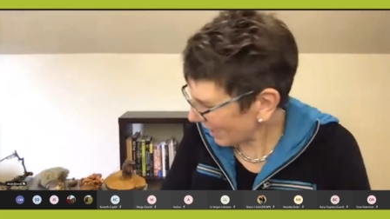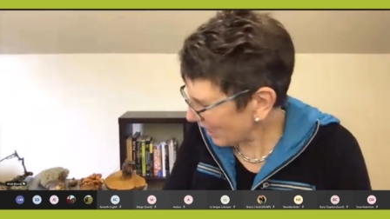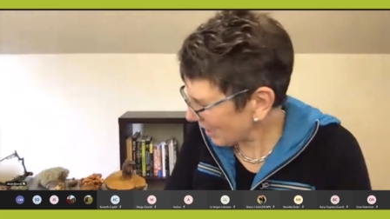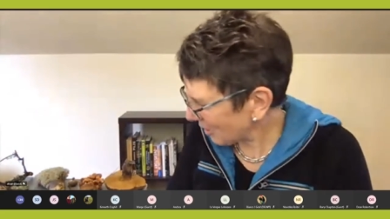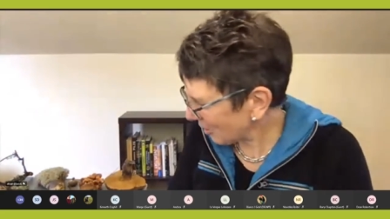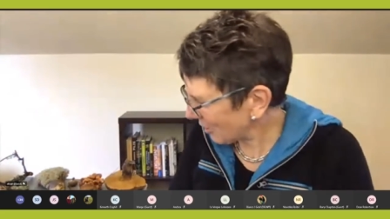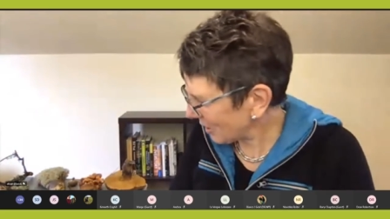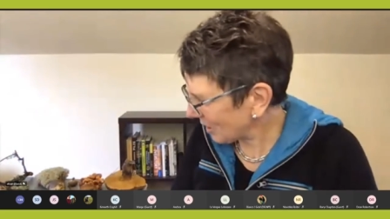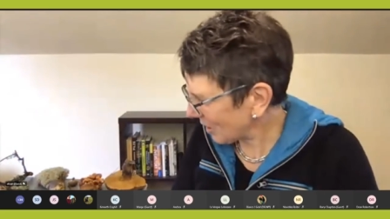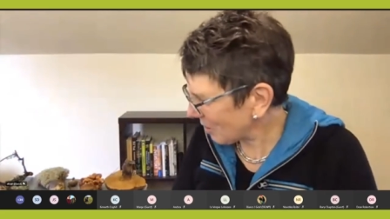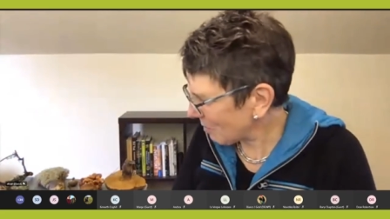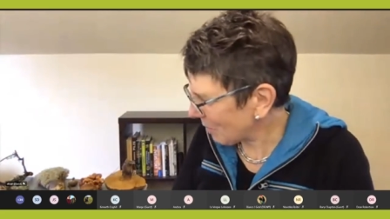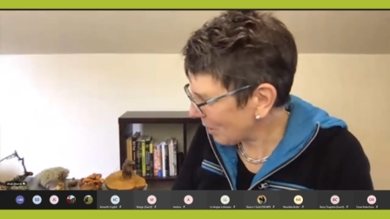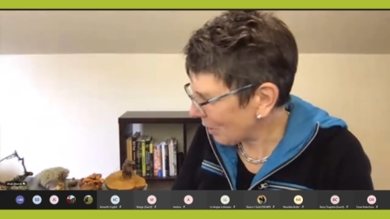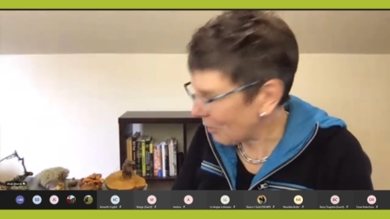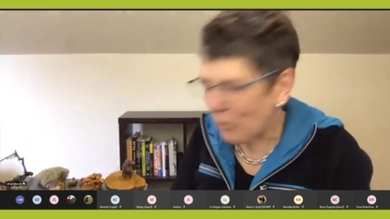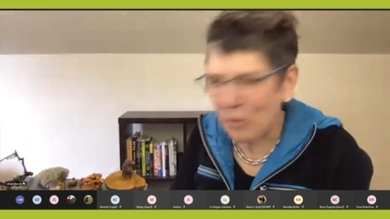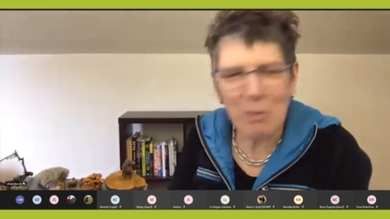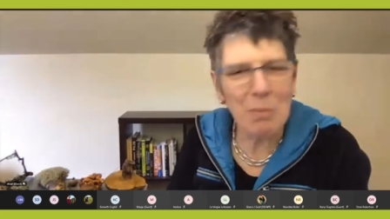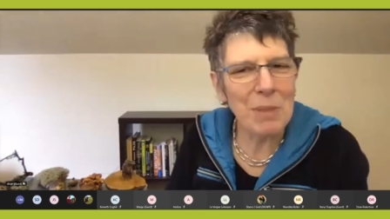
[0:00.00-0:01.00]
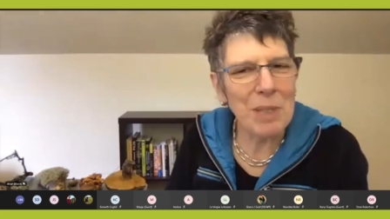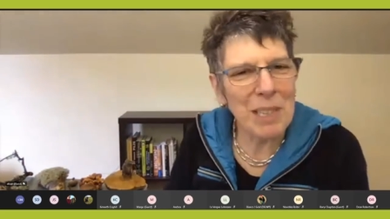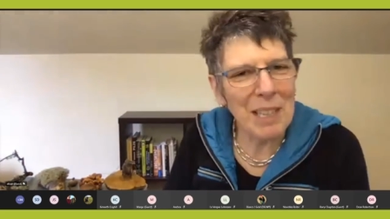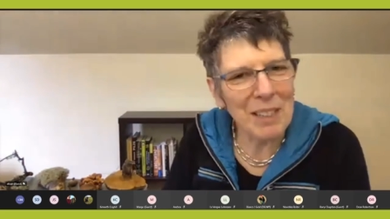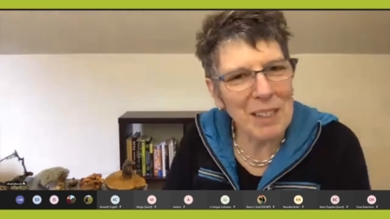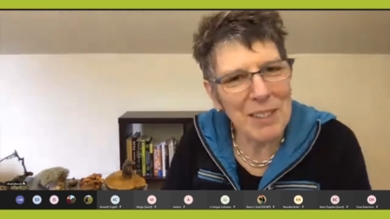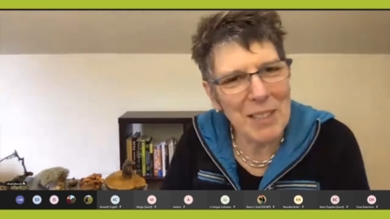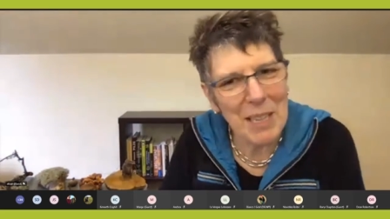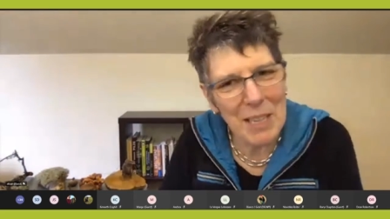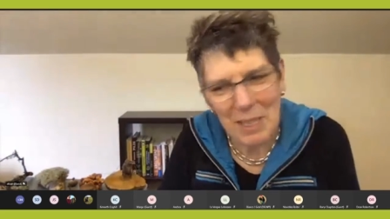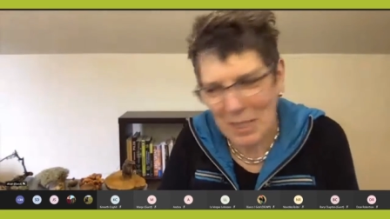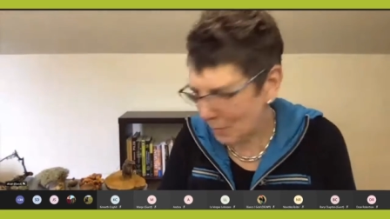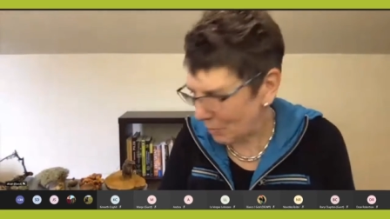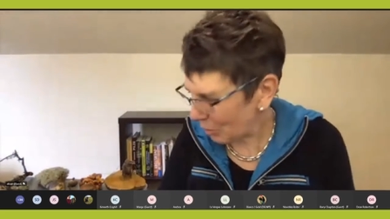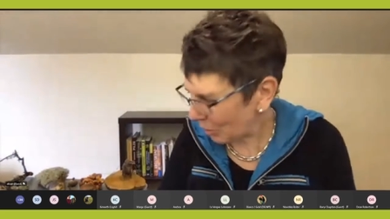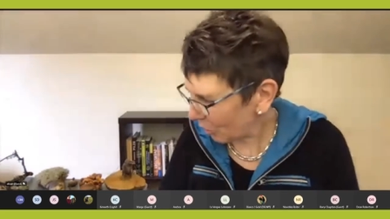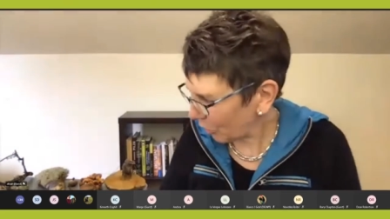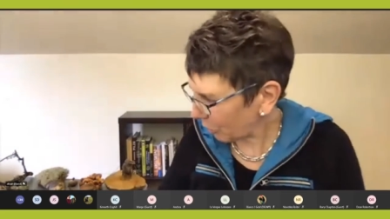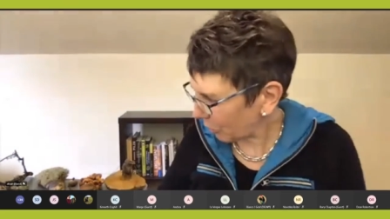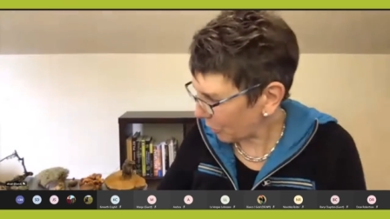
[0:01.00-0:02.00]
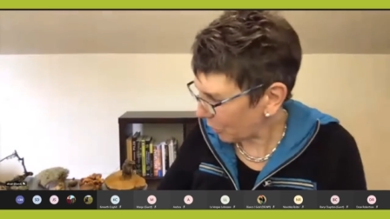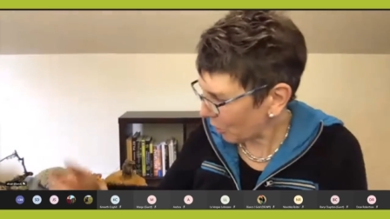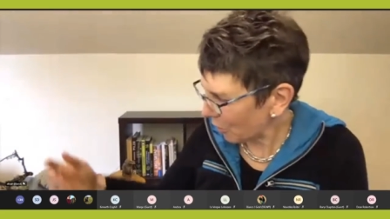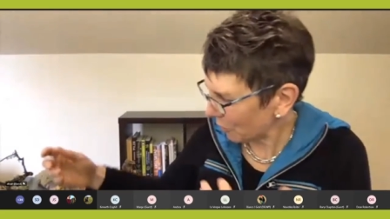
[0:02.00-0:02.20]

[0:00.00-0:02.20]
interested me from little things because we